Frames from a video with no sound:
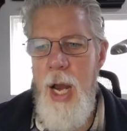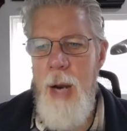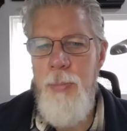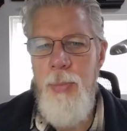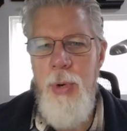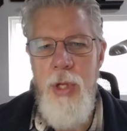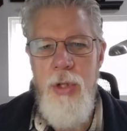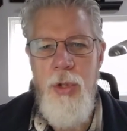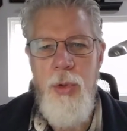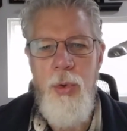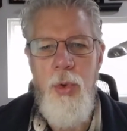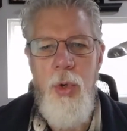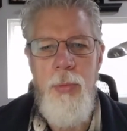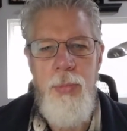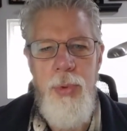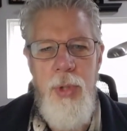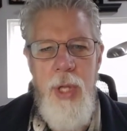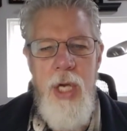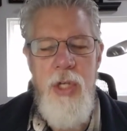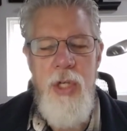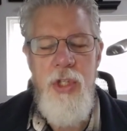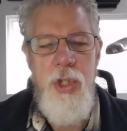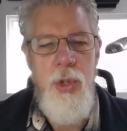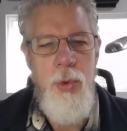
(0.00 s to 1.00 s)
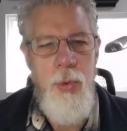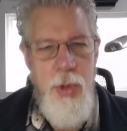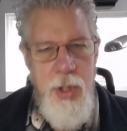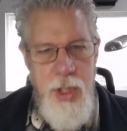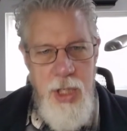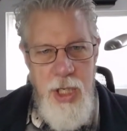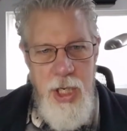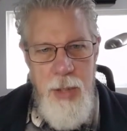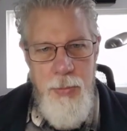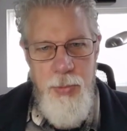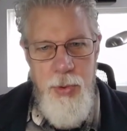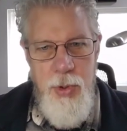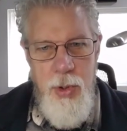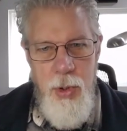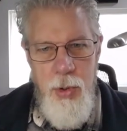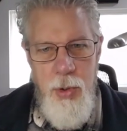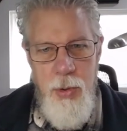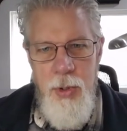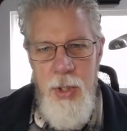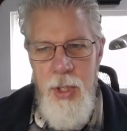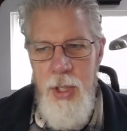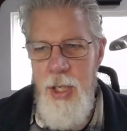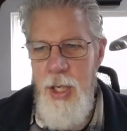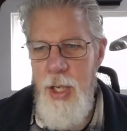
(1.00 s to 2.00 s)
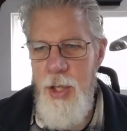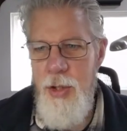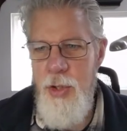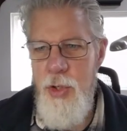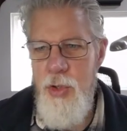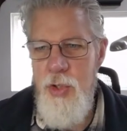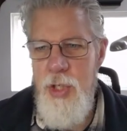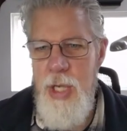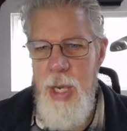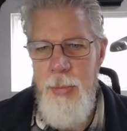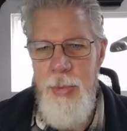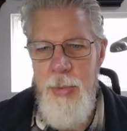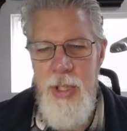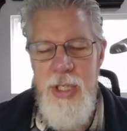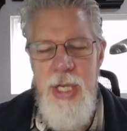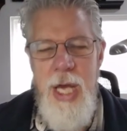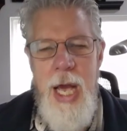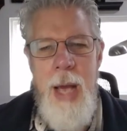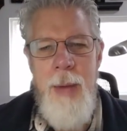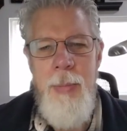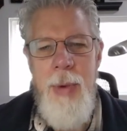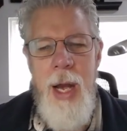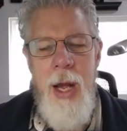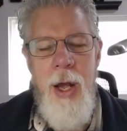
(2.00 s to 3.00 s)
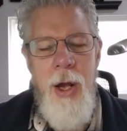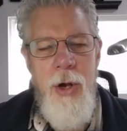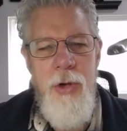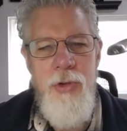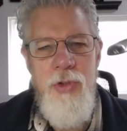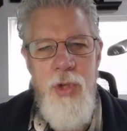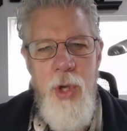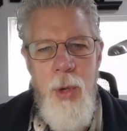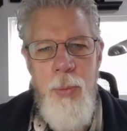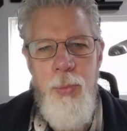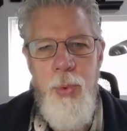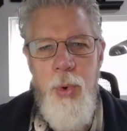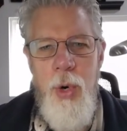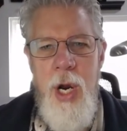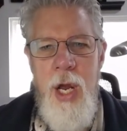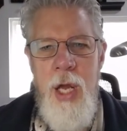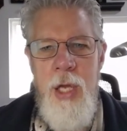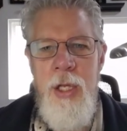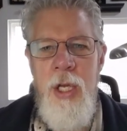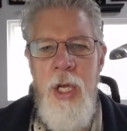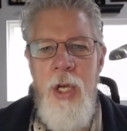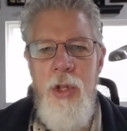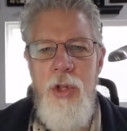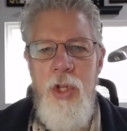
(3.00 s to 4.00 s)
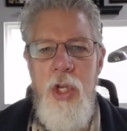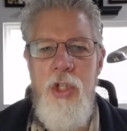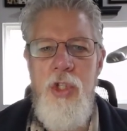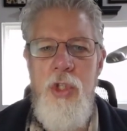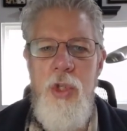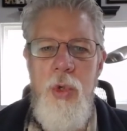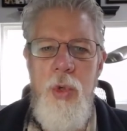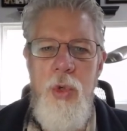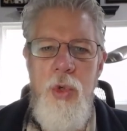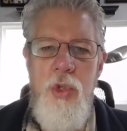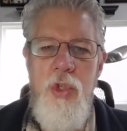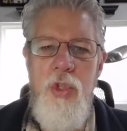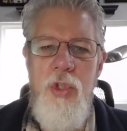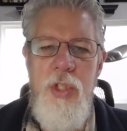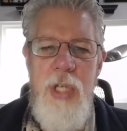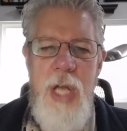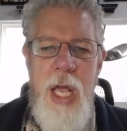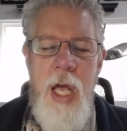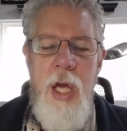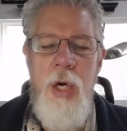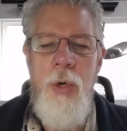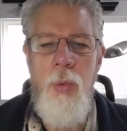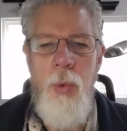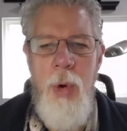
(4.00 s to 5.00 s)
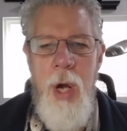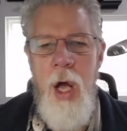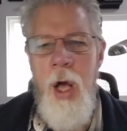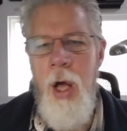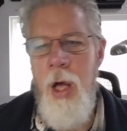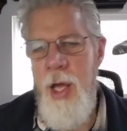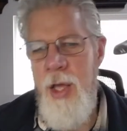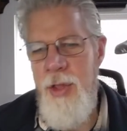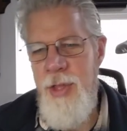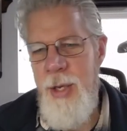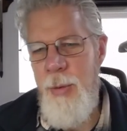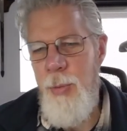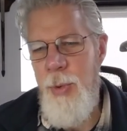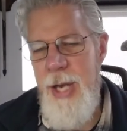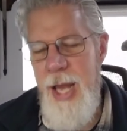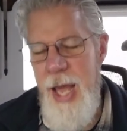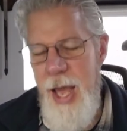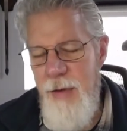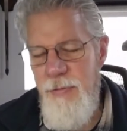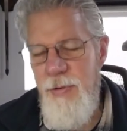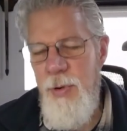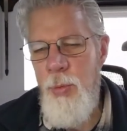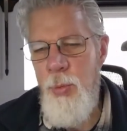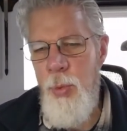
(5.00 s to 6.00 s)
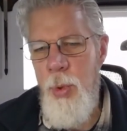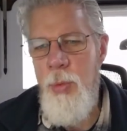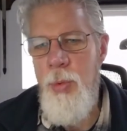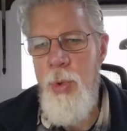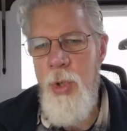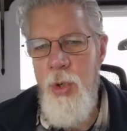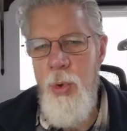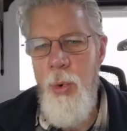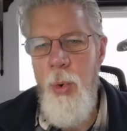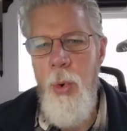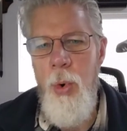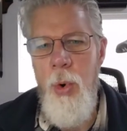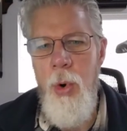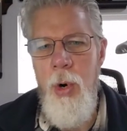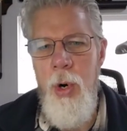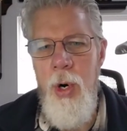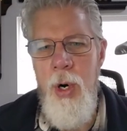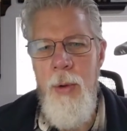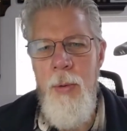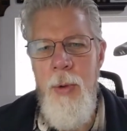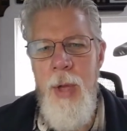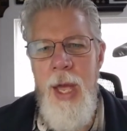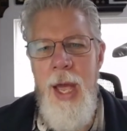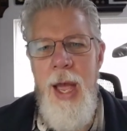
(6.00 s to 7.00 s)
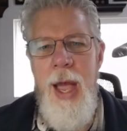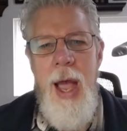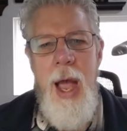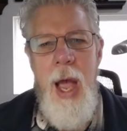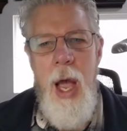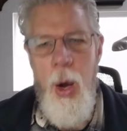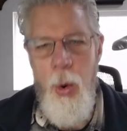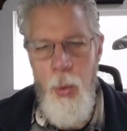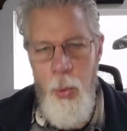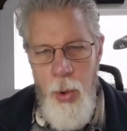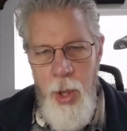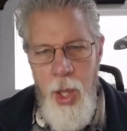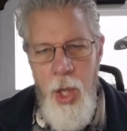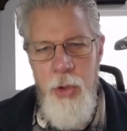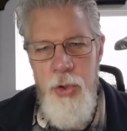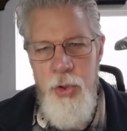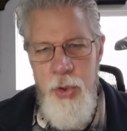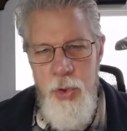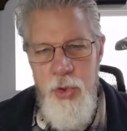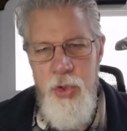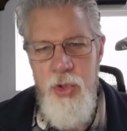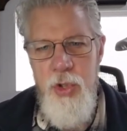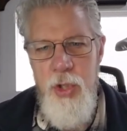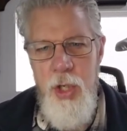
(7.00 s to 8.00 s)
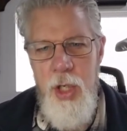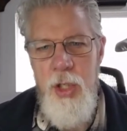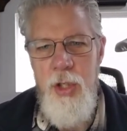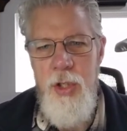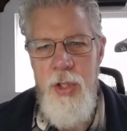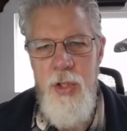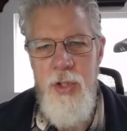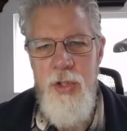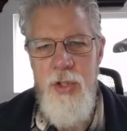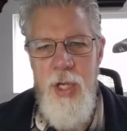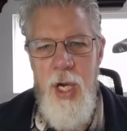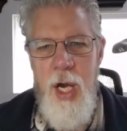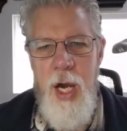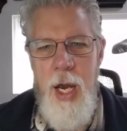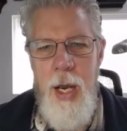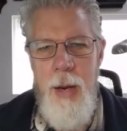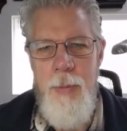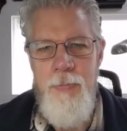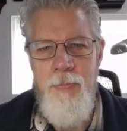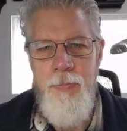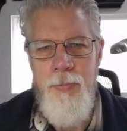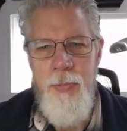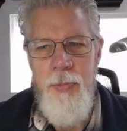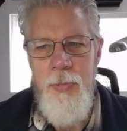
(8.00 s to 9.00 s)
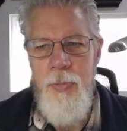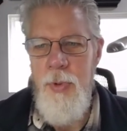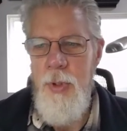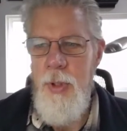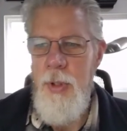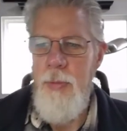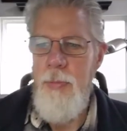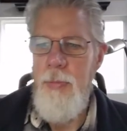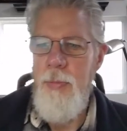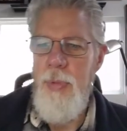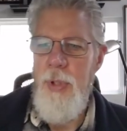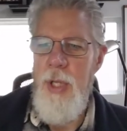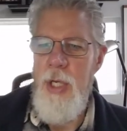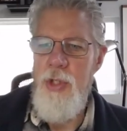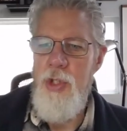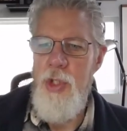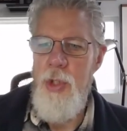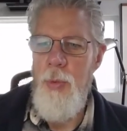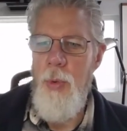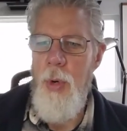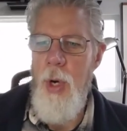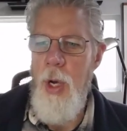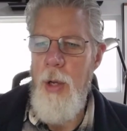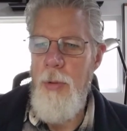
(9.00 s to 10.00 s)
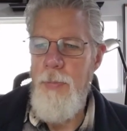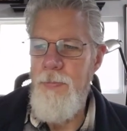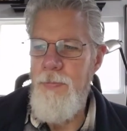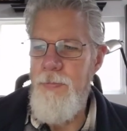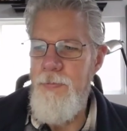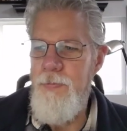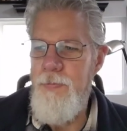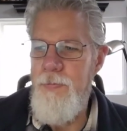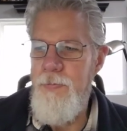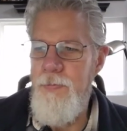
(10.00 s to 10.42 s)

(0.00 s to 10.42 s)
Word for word: I pray the Lord bless you and keep you in this coming time. I also pray that you stand well and that heaven would record how well you stood at this time. Bless you all.